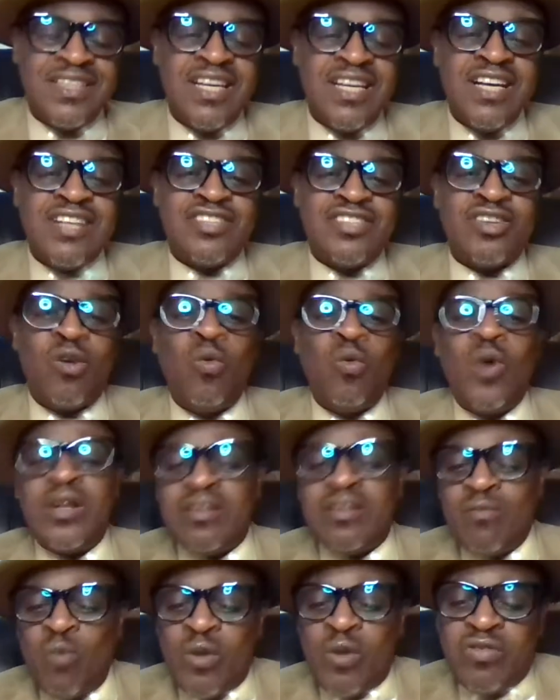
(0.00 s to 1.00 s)
So
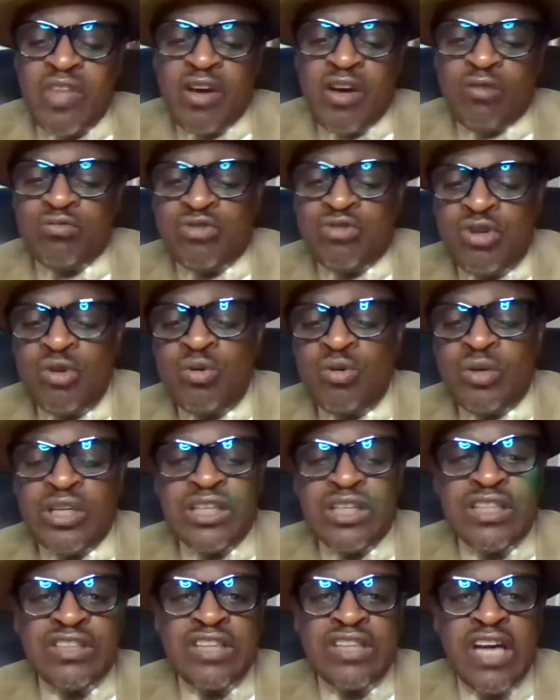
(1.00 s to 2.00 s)
what they'll do
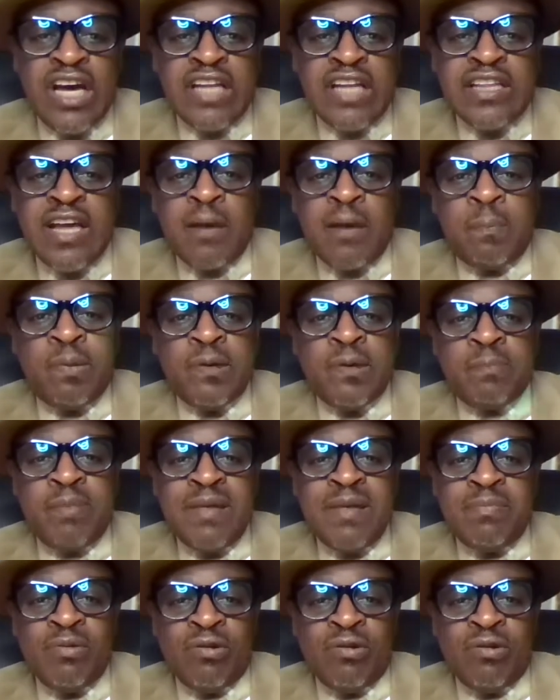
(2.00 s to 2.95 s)
is they'll put people